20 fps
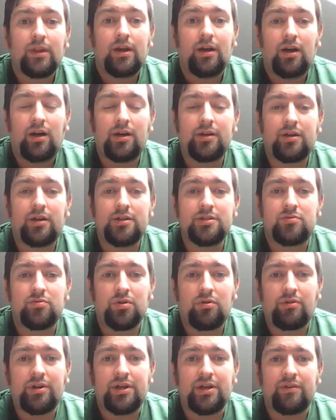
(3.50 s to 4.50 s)
Hi guys,
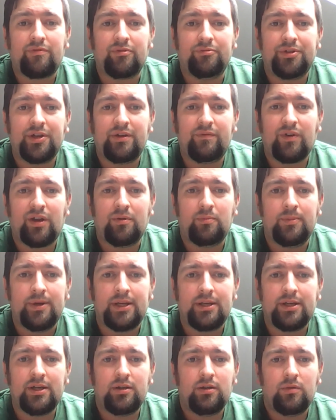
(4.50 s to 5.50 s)
Rory here from Team Venom
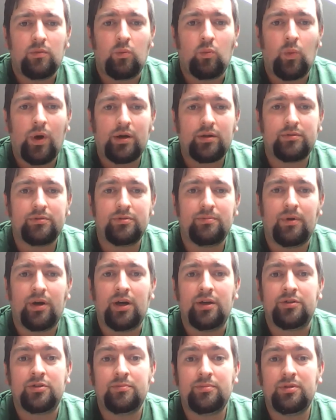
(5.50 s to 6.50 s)
Media, and welcome to my
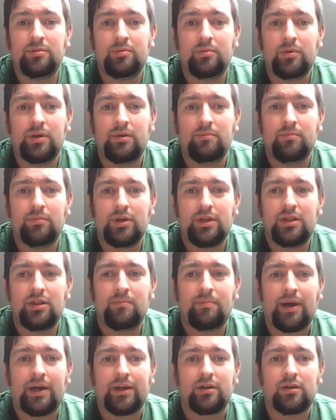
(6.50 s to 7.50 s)
WWE Money in the
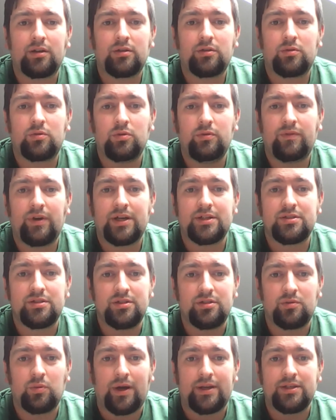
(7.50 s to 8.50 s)
Bank
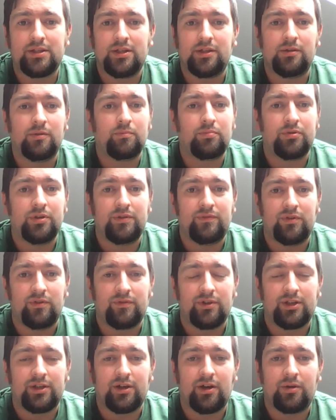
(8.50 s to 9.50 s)
2020 preview
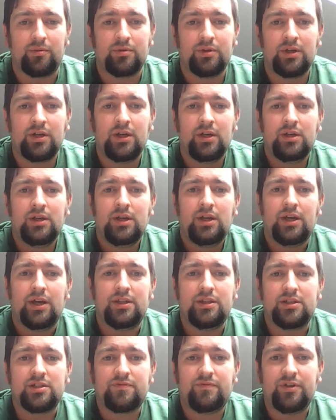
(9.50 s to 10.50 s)
video. In
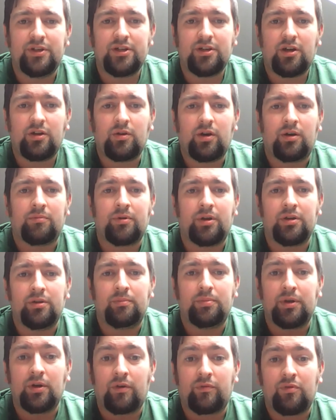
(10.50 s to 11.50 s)
this video I'm going to
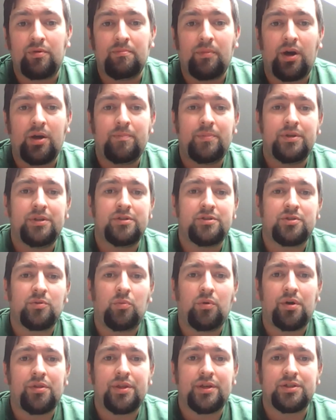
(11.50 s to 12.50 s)
be offering my opinions on what
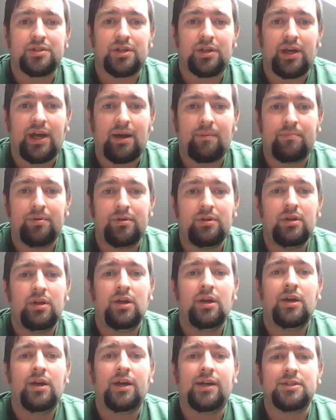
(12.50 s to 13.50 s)
I think is going to happen,
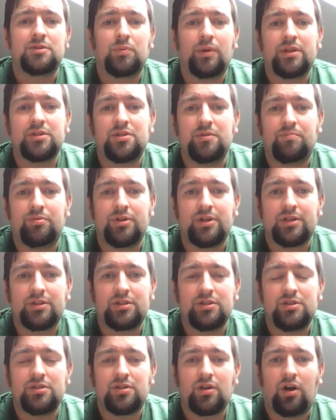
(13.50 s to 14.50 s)
as well as the
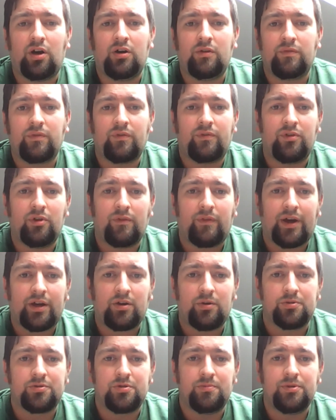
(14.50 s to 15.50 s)
predictions of a few of our
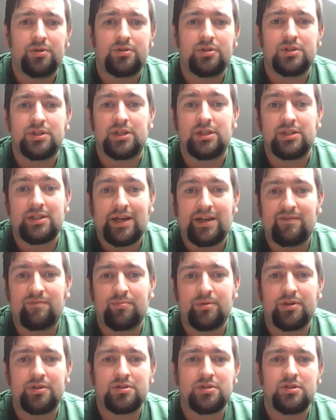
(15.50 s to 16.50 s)
contributors in Dave
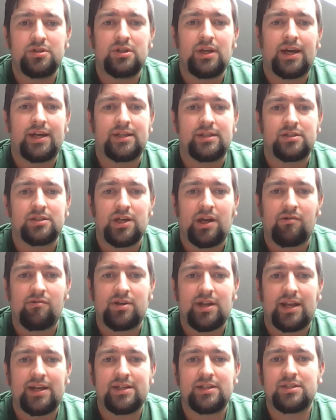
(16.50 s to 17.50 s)
Burston and Sarah
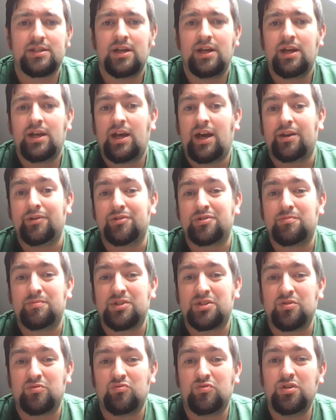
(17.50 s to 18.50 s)
Dennis, and also my
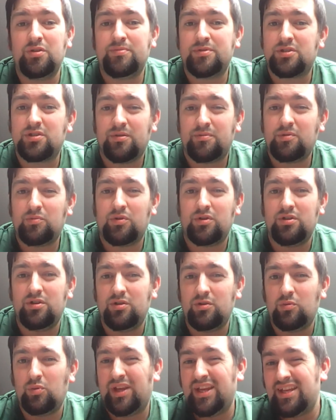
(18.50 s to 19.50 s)
son Ruben's told me
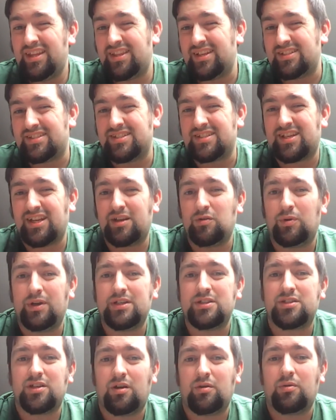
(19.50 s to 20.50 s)
who he thinks is going to win,
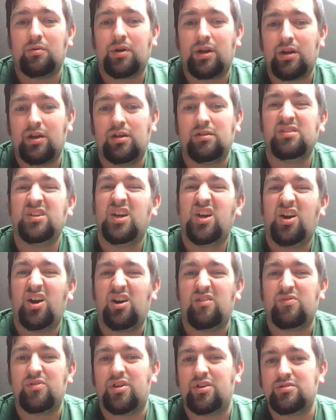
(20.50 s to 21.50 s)
so I'm going to
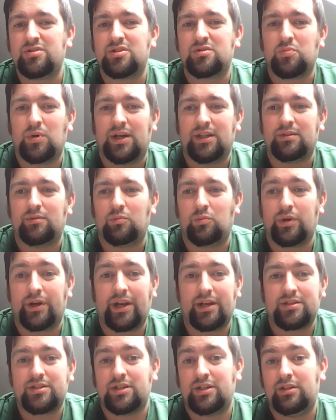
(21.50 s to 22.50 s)
offer those as well, and we're going
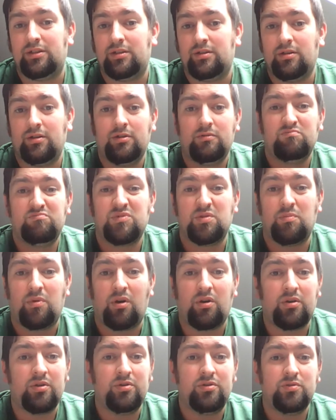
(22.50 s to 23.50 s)
to see
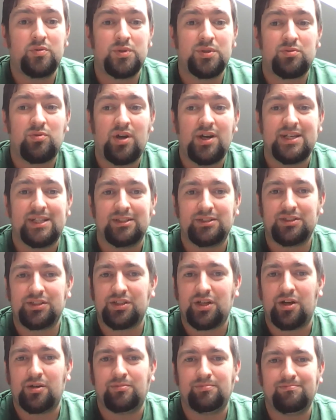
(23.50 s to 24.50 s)
tomorrow who was right,
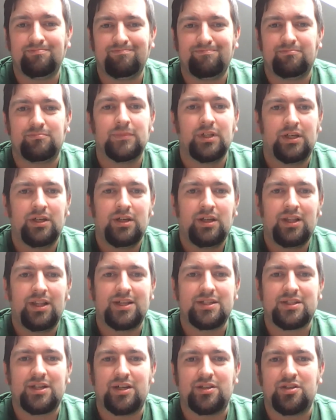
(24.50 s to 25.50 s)
so let's
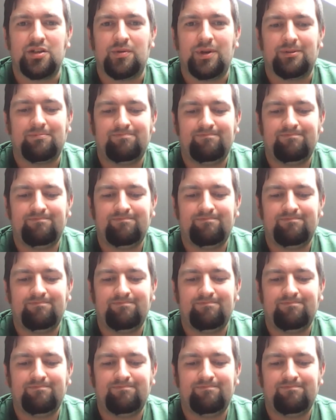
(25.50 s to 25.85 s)
get to it.